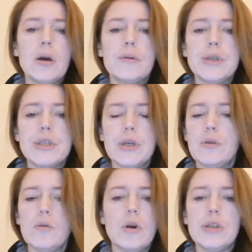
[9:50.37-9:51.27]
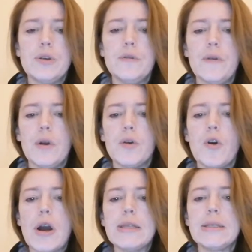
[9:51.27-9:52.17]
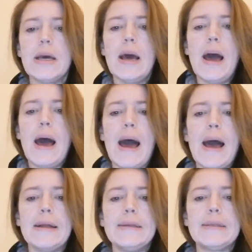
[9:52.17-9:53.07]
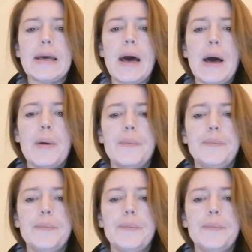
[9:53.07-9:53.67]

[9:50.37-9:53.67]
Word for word: a Christian, or I do follow Christ. And um,